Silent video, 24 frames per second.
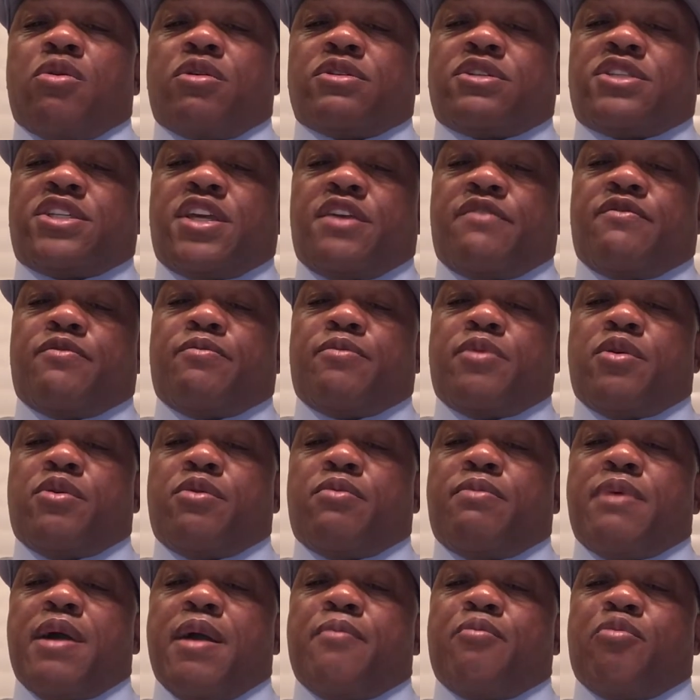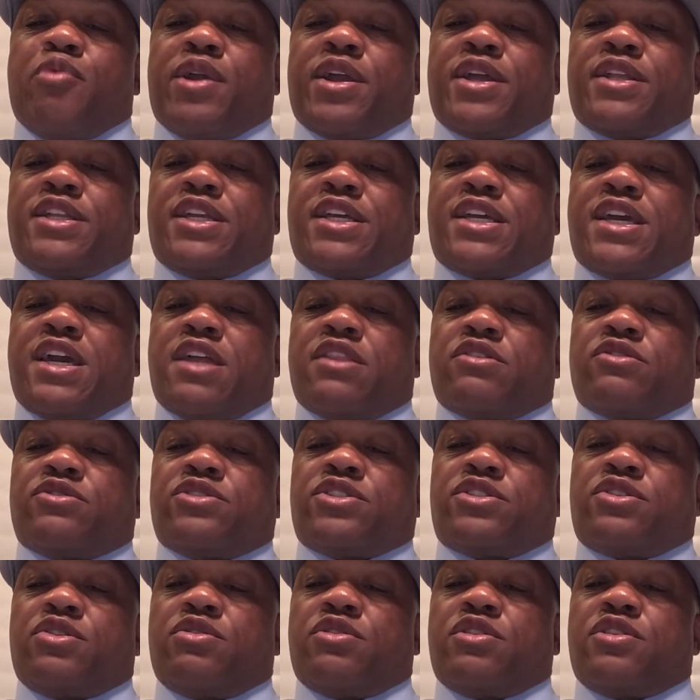achievable by bringing together
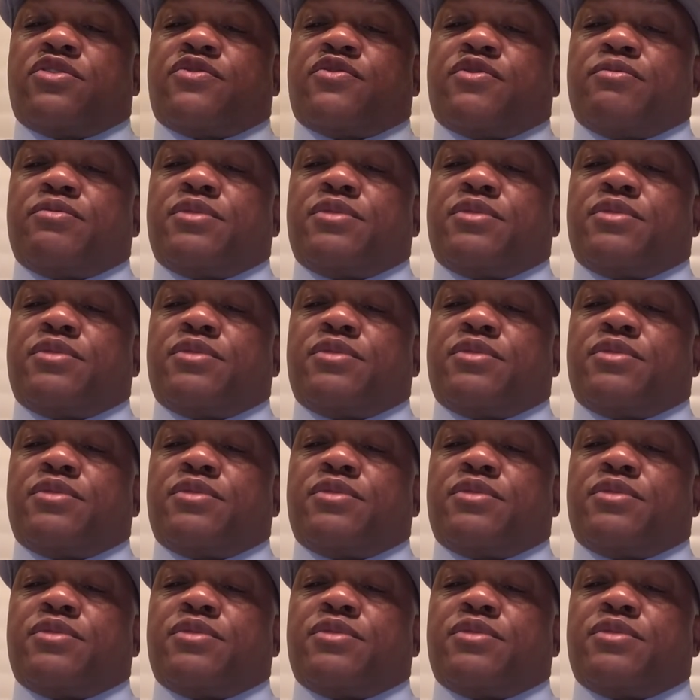students from